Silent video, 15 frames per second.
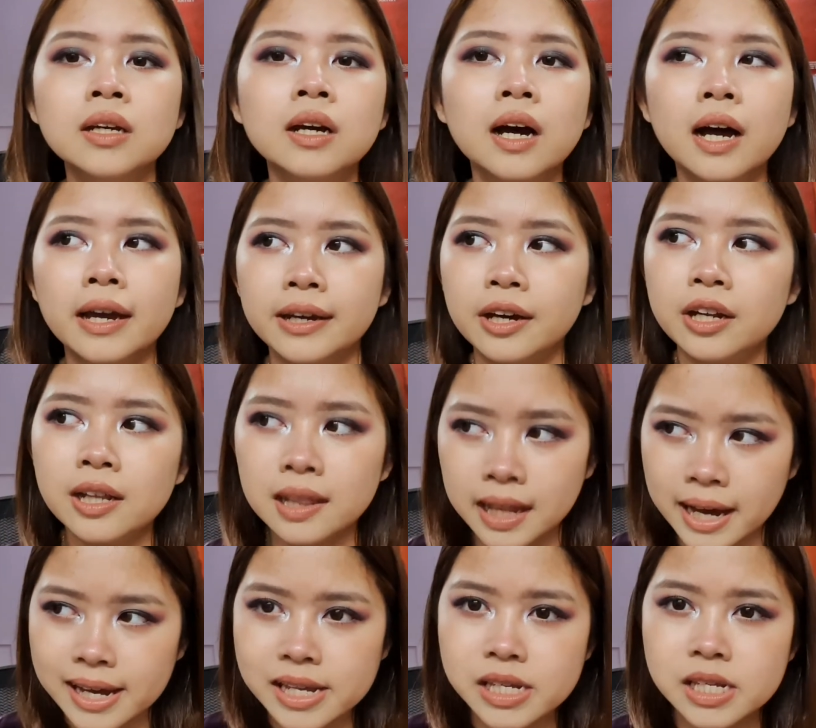I got it
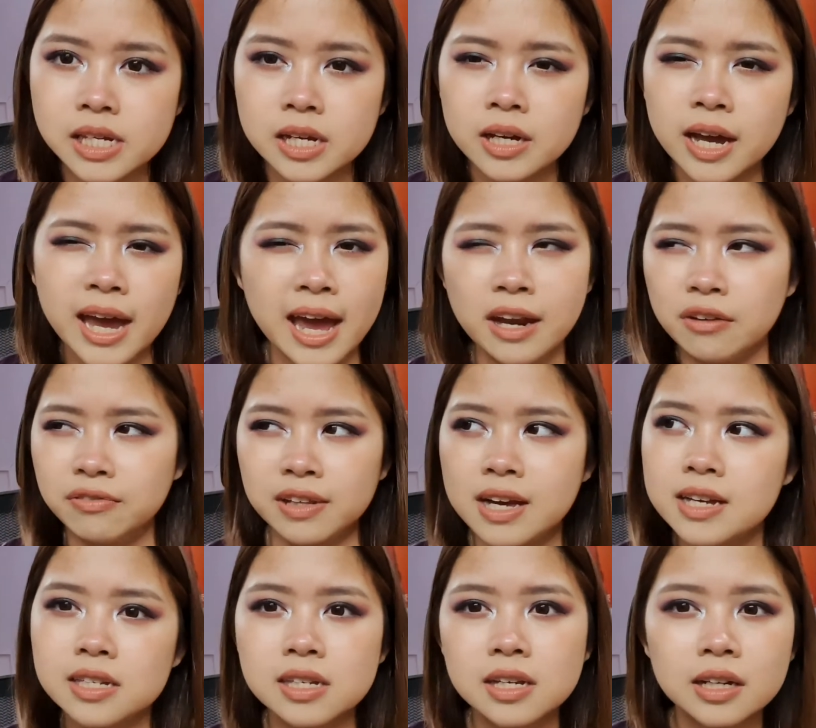last year, end of
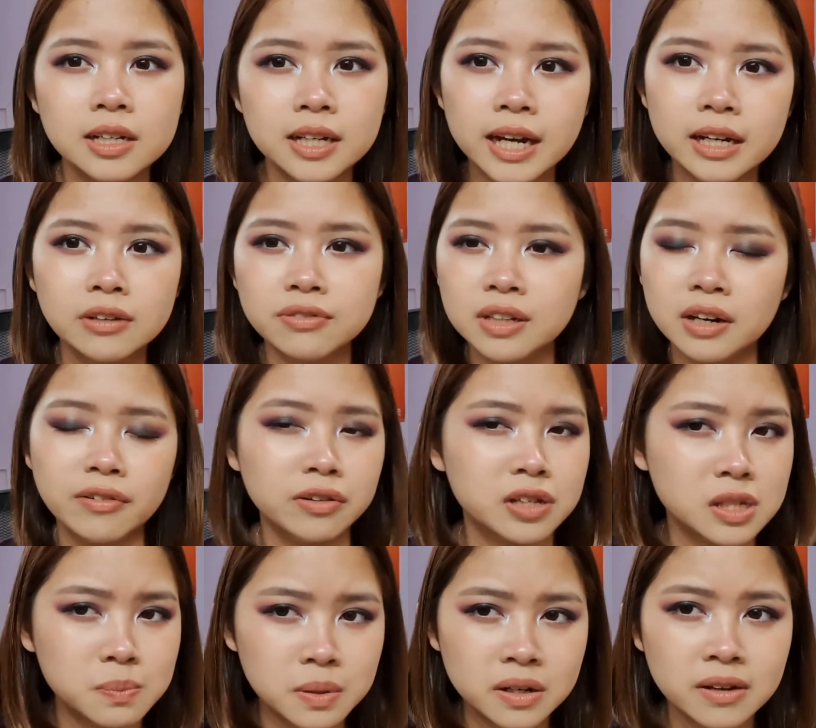last year kind of thing, around
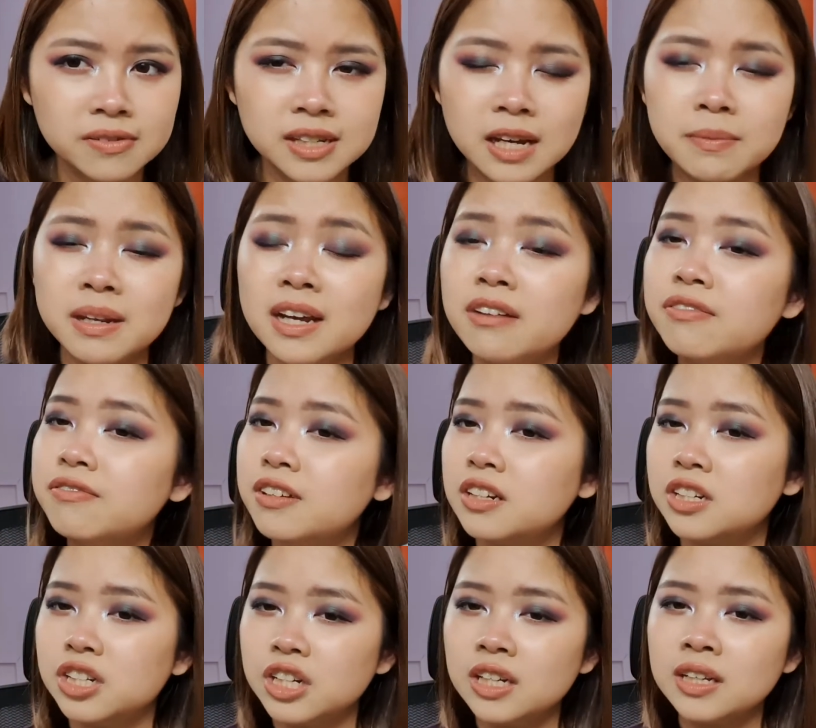this period of time, and I
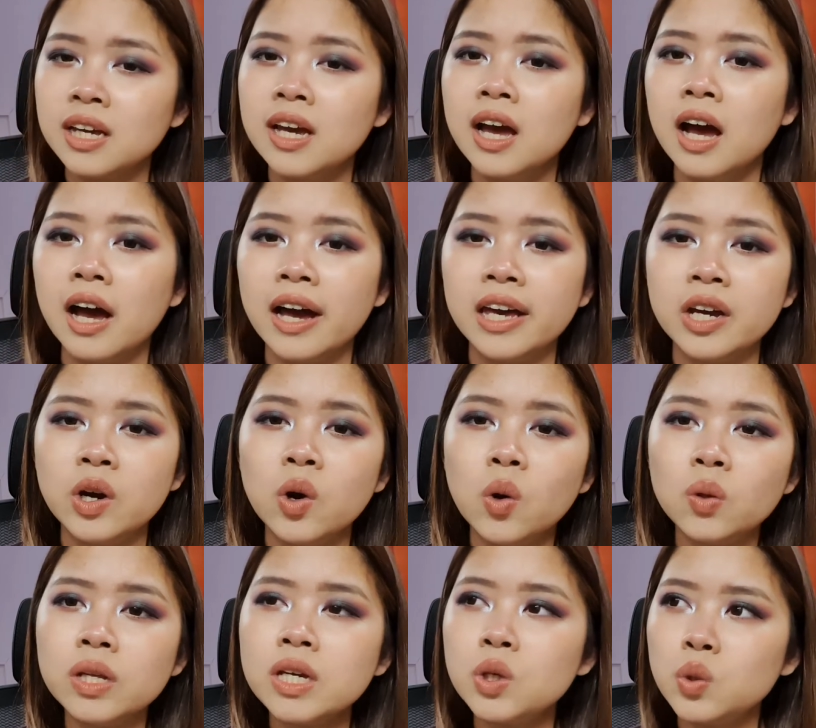finished it. I
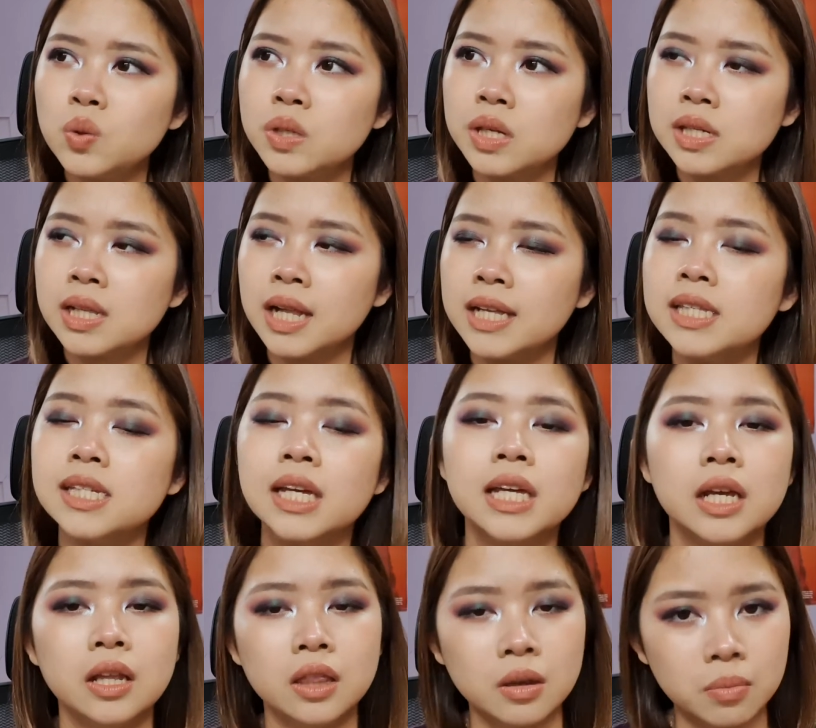only use this cleanser
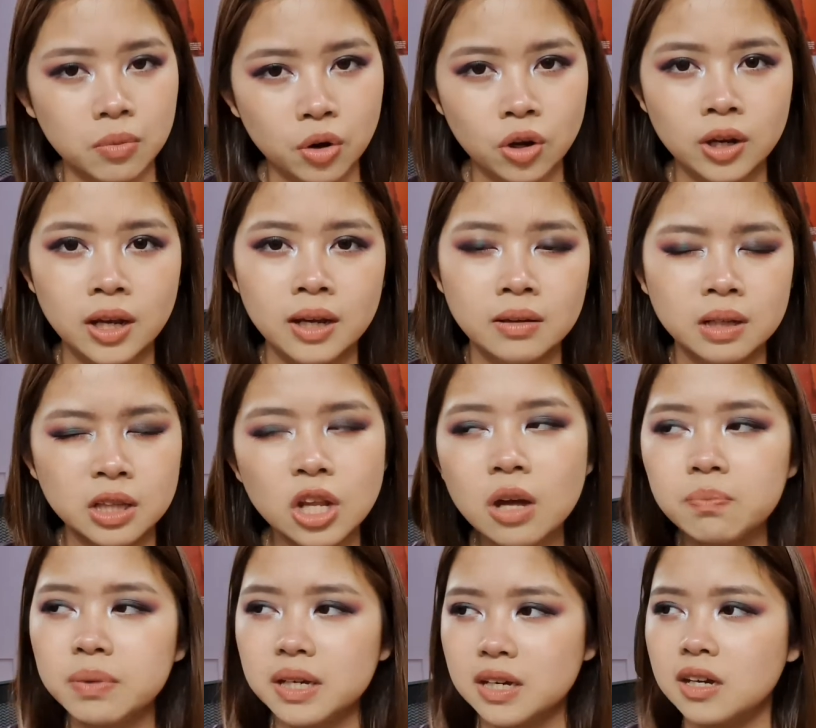in the morning,
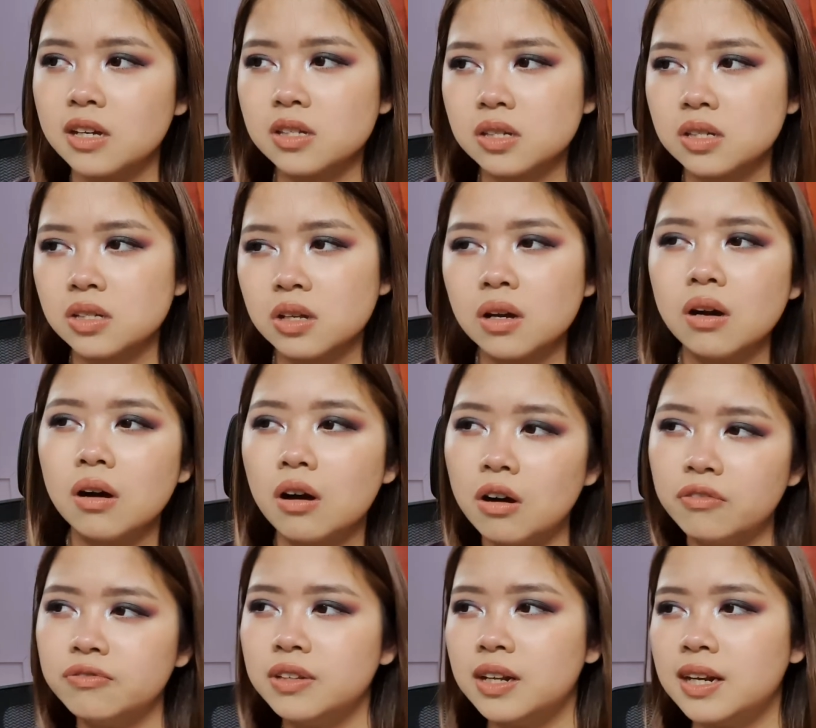not because
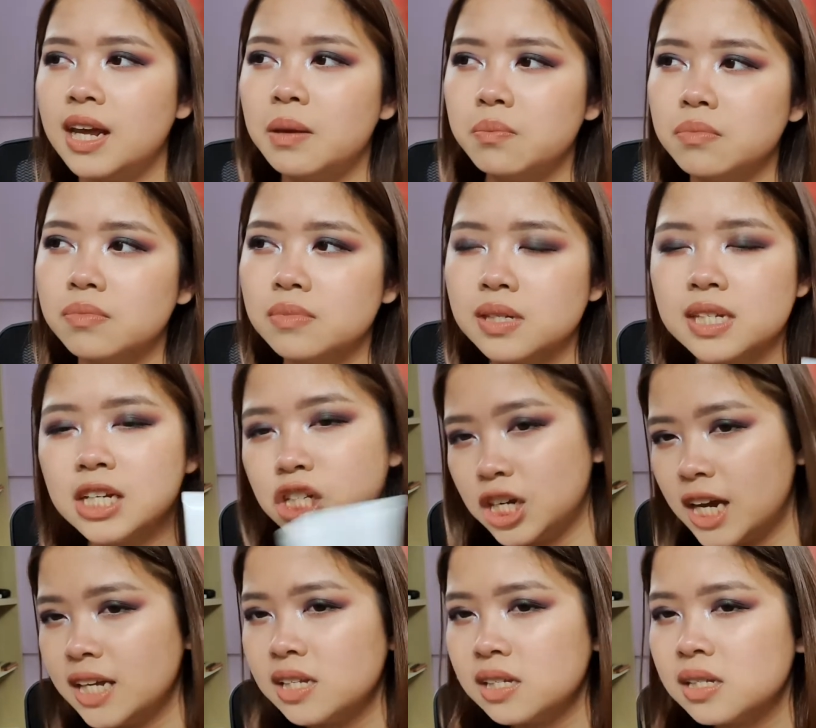of the name
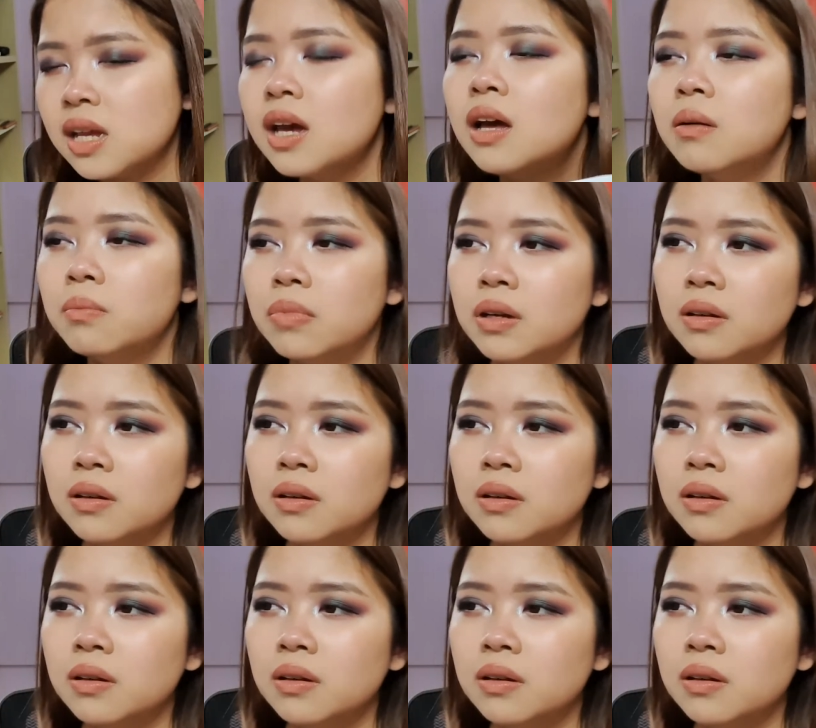suggests, but